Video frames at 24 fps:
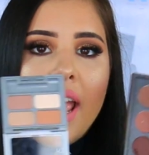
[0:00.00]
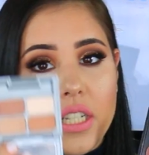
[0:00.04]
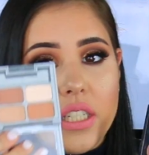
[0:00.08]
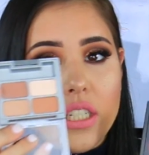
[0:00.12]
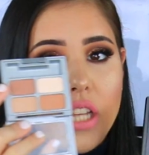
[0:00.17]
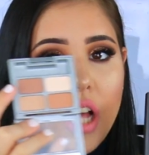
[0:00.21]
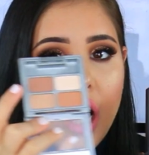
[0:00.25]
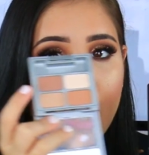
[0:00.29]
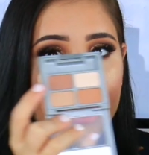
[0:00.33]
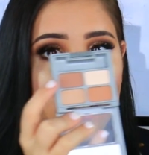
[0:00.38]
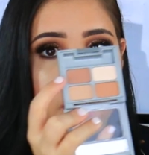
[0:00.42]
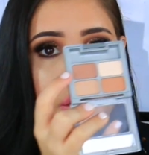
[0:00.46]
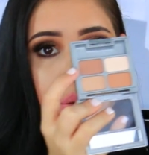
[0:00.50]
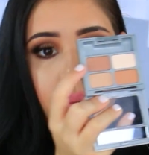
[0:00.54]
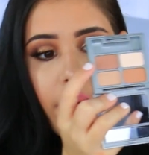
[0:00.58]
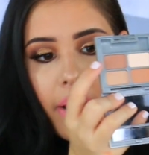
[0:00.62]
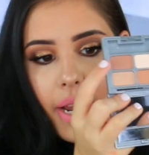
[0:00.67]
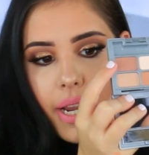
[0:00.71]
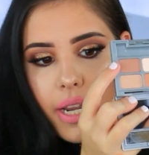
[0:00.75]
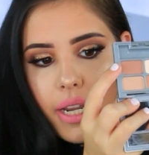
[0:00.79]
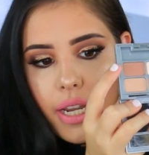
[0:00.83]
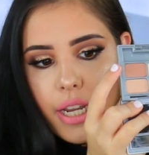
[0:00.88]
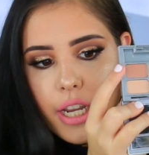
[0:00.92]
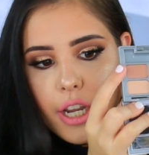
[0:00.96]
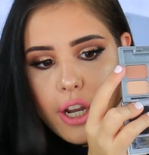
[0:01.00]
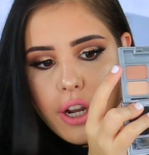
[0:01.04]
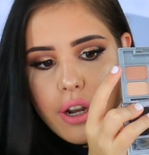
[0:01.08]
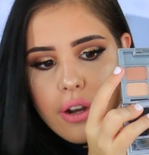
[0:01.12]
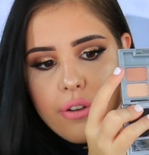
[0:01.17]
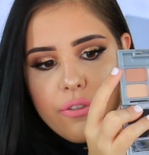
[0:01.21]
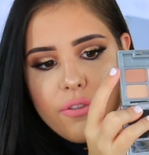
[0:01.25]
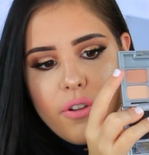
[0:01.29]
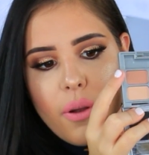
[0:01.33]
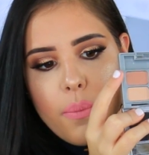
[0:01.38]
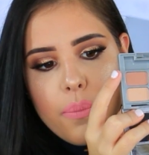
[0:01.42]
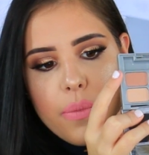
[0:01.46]
This color right
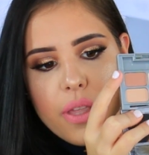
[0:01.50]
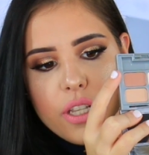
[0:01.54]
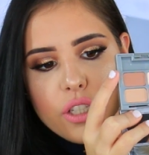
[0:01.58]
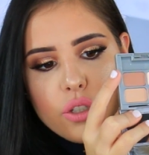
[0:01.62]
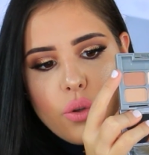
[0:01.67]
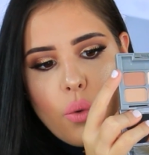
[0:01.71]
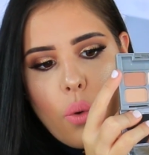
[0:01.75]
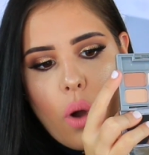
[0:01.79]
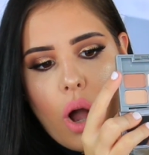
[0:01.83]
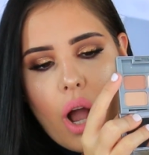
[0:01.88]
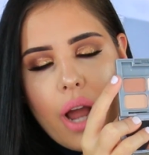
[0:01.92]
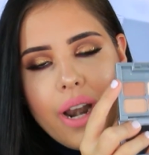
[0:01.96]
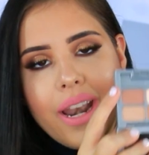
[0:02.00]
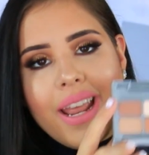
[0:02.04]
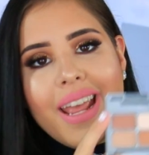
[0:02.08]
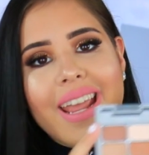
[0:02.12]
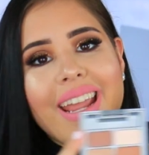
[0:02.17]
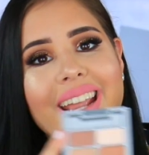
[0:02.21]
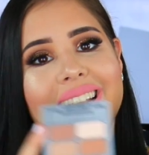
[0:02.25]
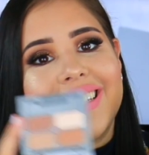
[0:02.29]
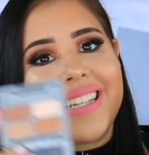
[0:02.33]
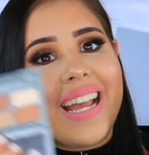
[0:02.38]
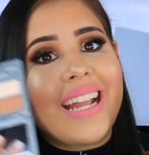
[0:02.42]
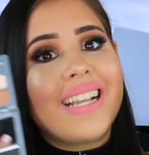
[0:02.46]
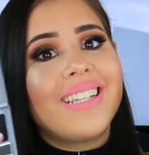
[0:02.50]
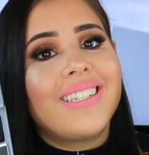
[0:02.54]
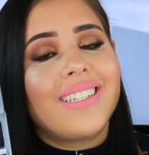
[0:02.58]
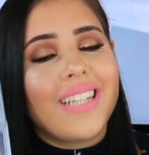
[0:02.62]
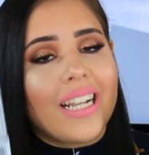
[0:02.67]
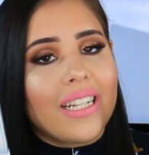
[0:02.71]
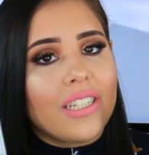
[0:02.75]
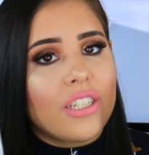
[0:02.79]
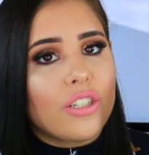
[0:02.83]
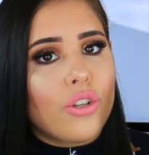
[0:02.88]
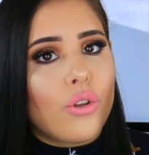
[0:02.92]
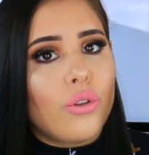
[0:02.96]
here from this quad, it's
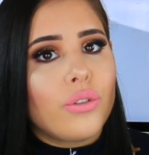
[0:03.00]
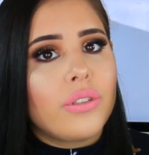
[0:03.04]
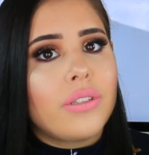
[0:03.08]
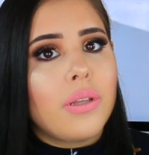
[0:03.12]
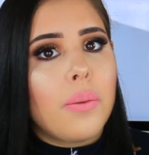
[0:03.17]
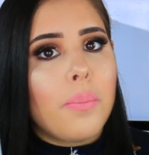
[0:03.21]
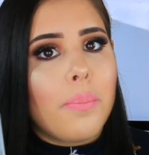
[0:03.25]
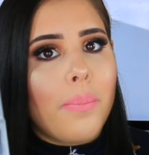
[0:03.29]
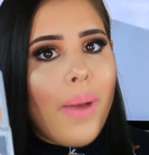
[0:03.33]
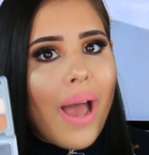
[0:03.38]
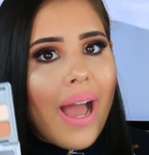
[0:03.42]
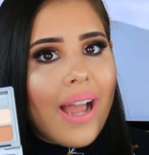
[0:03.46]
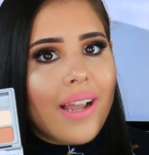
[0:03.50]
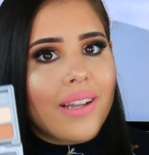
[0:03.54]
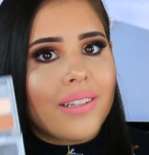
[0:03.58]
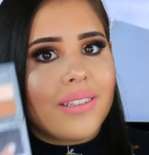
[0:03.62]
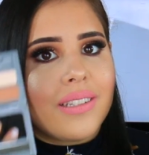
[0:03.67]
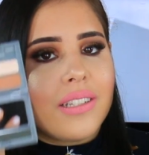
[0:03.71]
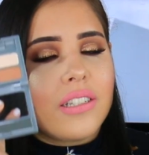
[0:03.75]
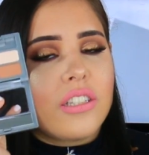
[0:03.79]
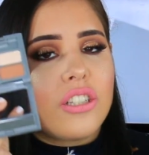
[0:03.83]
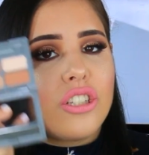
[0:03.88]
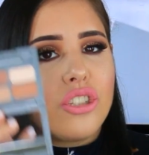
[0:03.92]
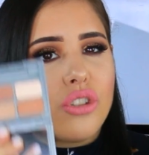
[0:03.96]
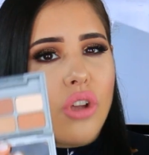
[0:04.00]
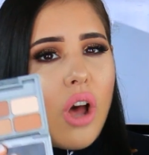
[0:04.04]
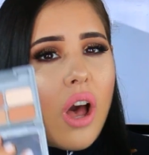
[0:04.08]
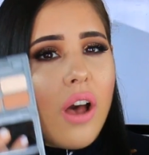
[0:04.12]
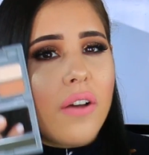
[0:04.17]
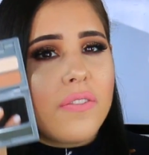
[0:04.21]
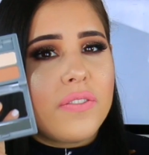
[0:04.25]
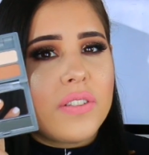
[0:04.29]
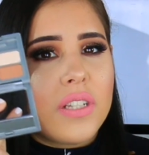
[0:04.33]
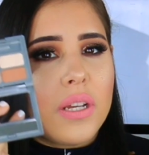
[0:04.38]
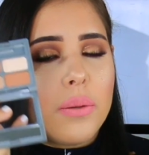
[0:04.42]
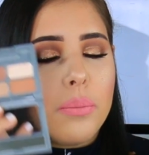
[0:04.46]
identical to MAC's
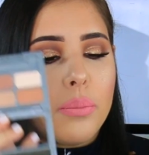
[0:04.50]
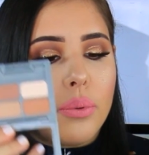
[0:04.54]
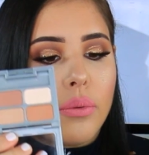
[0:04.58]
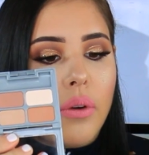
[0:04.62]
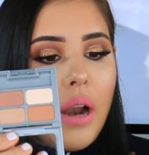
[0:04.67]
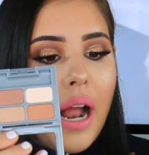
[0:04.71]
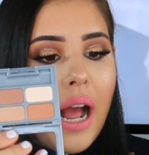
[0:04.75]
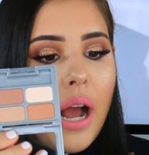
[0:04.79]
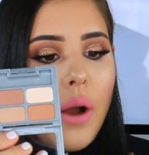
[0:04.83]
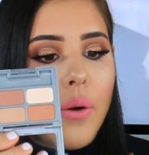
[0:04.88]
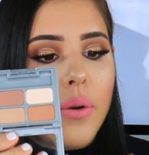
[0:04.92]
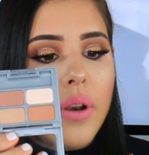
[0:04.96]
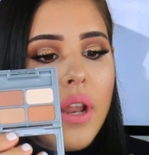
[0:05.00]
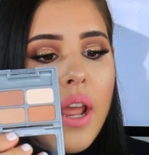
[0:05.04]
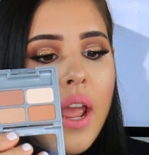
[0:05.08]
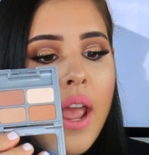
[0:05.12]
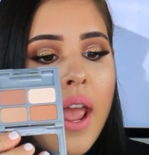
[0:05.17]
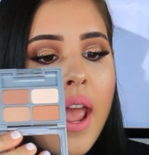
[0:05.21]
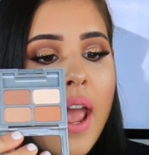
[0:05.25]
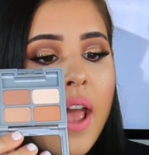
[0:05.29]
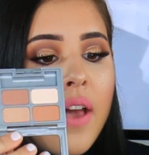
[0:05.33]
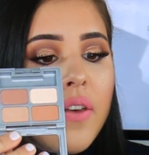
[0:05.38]
soft brown.